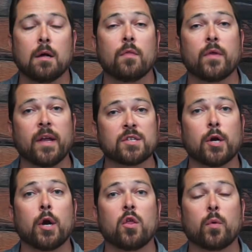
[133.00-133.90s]
The next
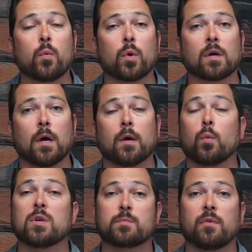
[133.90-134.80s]
area that we worked on
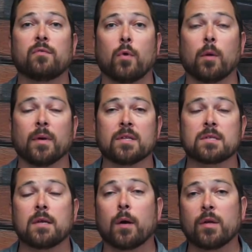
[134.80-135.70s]
was
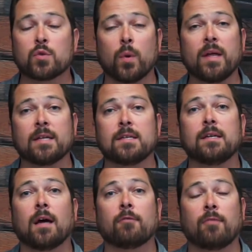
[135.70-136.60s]
performance. Now in
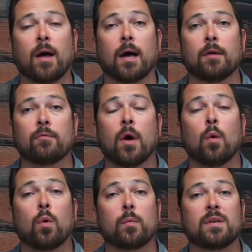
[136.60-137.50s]
2018.5,
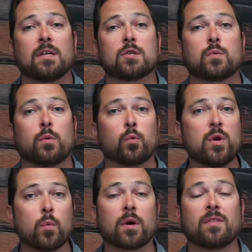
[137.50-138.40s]
what we did is we
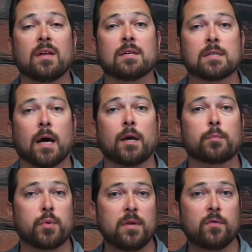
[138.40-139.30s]
reworked the entire
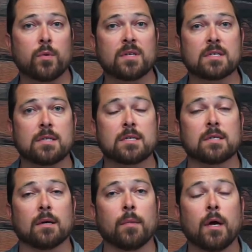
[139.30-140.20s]
previewing
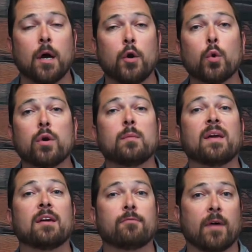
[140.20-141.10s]
system in order to
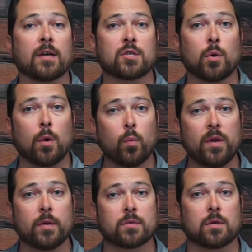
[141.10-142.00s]
make it faster on
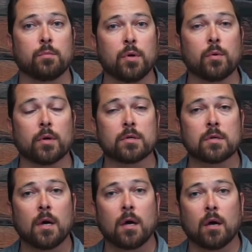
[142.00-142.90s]
Windows computers.
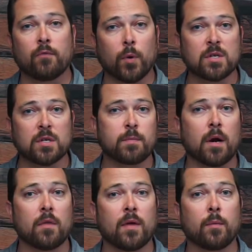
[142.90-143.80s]
Unfortunately, as
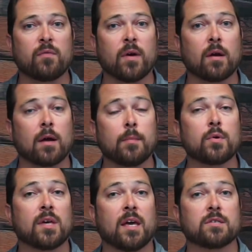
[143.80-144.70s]
part of that, we found a couple
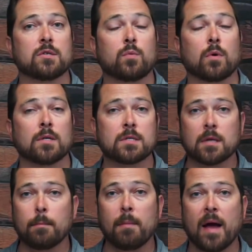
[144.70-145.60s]
cases where on
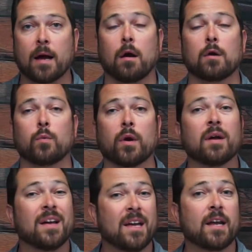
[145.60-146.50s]
some Mac
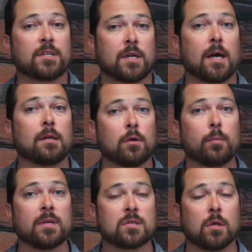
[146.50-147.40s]
hardware, it actually got a little
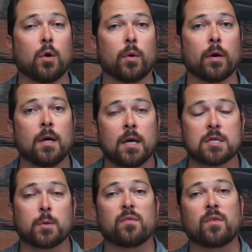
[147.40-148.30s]
bit slower.
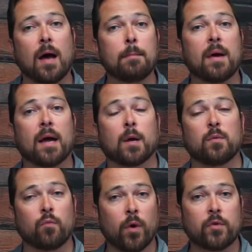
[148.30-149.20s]
So we've gone back and
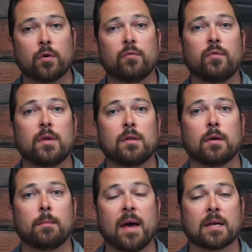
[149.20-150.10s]
we've retrofitted
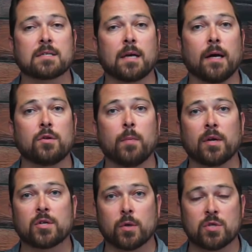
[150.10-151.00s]
the Mac side to
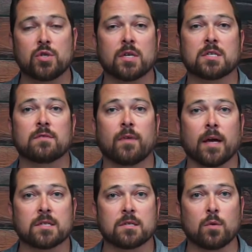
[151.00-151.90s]
make sure it's just as
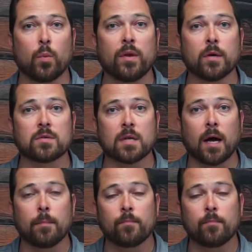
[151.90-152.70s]
fast as the Windows side.